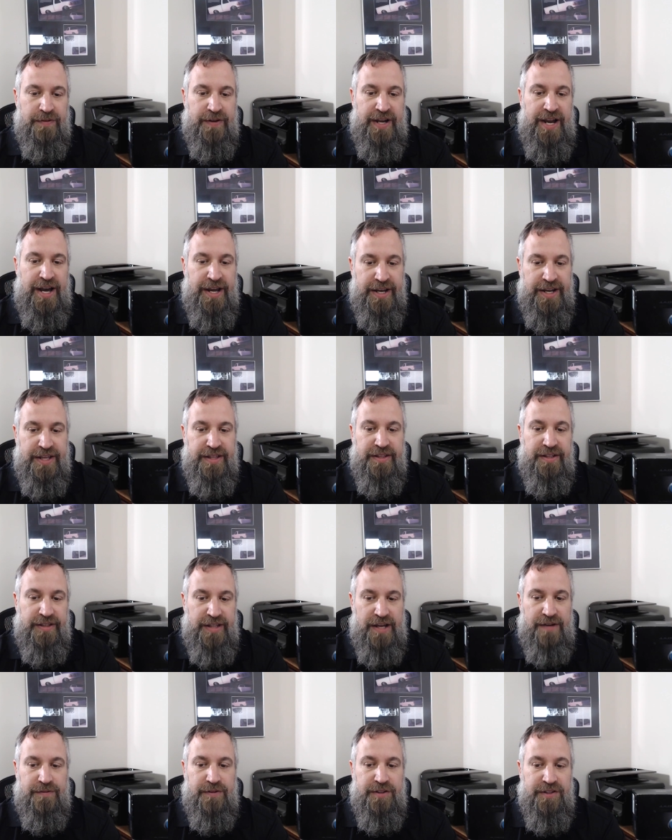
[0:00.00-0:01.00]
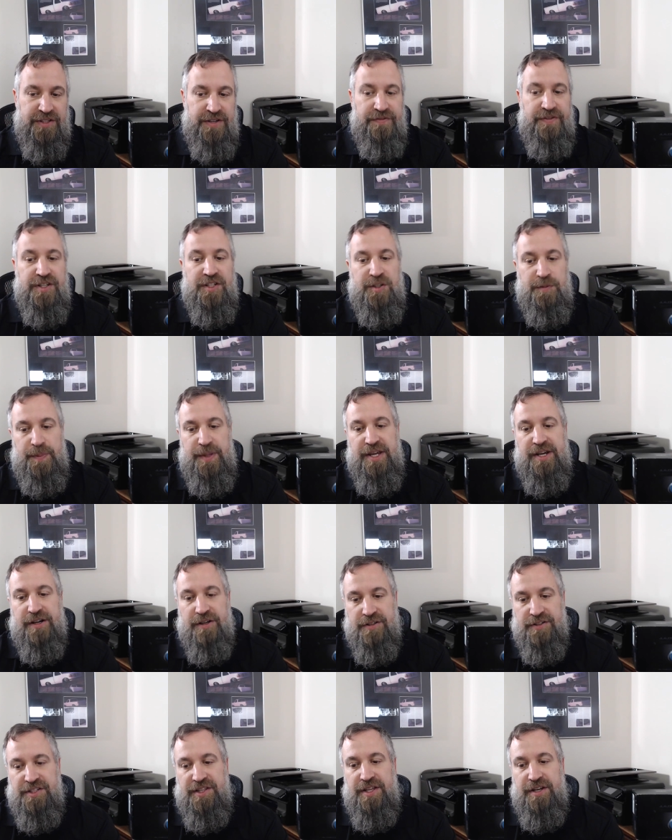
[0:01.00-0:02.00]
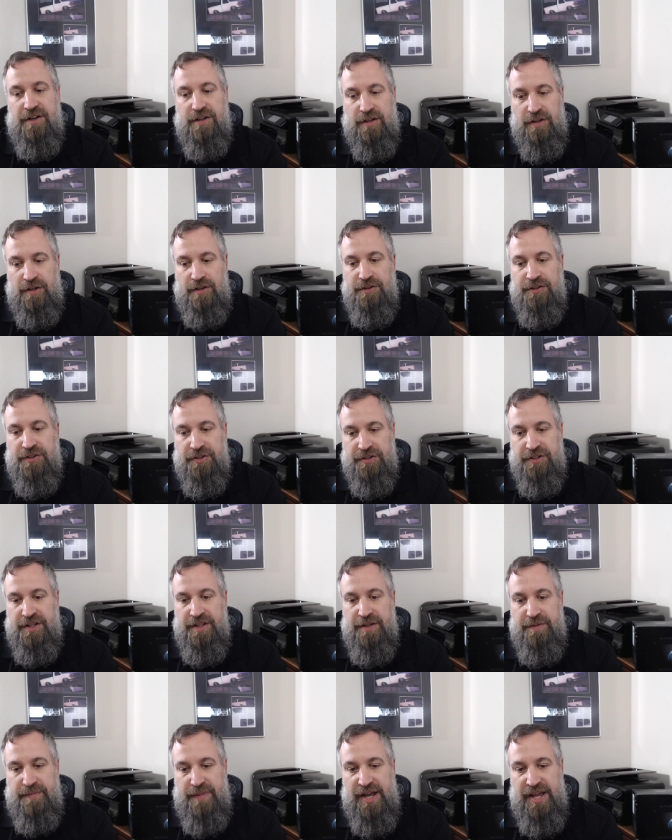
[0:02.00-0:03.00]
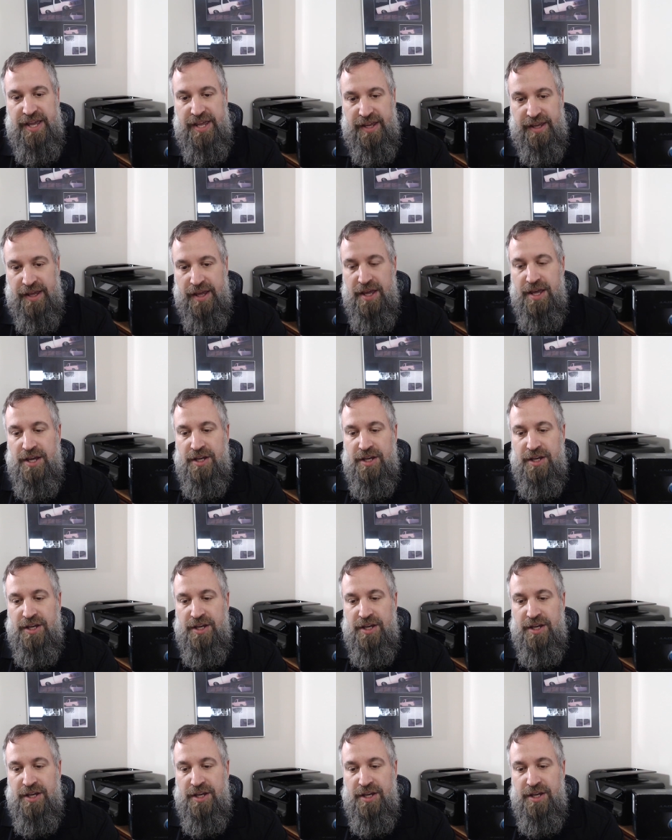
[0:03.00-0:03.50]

cutting the levels of the speakers that are closer to the mic.